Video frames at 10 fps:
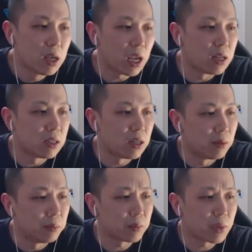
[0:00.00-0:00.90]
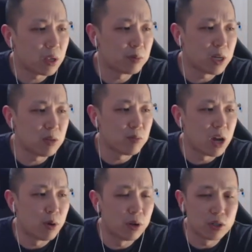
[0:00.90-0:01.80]
and expecting my
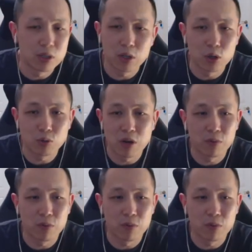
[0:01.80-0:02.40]
opponent just to go straight for